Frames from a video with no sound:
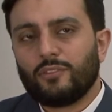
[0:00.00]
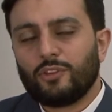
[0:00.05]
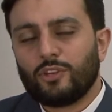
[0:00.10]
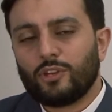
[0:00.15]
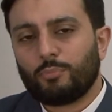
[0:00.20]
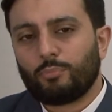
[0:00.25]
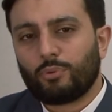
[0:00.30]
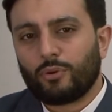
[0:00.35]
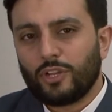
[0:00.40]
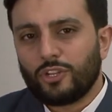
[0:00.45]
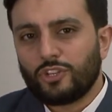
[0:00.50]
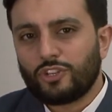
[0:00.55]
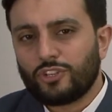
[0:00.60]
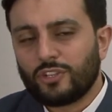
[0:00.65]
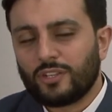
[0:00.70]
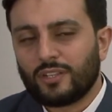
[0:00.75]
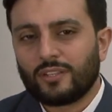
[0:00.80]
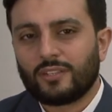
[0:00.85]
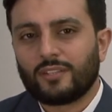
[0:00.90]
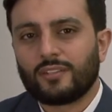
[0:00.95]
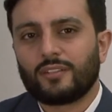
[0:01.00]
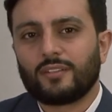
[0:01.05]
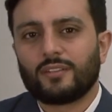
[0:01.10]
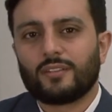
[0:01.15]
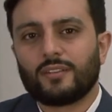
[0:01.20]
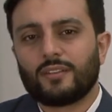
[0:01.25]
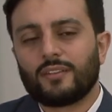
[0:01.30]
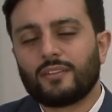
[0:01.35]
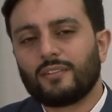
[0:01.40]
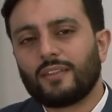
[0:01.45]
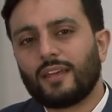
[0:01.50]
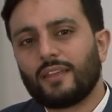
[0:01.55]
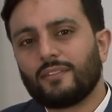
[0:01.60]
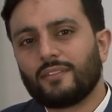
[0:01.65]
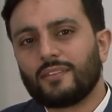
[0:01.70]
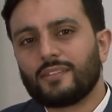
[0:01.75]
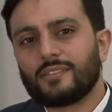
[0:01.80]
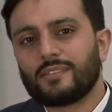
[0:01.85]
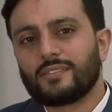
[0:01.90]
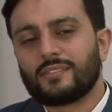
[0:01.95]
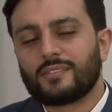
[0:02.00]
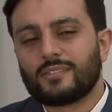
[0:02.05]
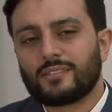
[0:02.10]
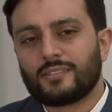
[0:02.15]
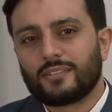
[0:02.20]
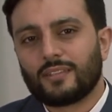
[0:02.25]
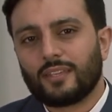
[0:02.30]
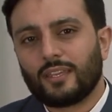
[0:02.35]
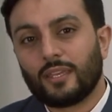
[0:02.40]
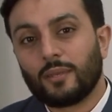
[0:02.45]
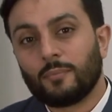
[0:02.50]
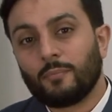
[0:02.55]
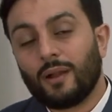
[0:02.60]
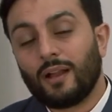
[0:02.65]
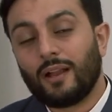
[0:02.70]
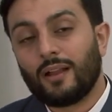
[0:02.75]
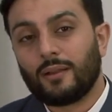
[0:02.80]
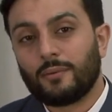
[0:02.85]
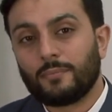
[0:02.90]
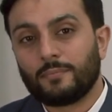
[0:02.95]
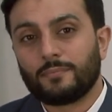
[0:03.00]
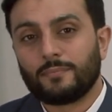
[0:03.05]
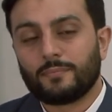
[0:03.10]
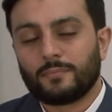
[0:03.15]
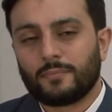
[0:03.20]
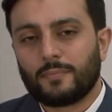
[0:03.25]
the oppression that this Imam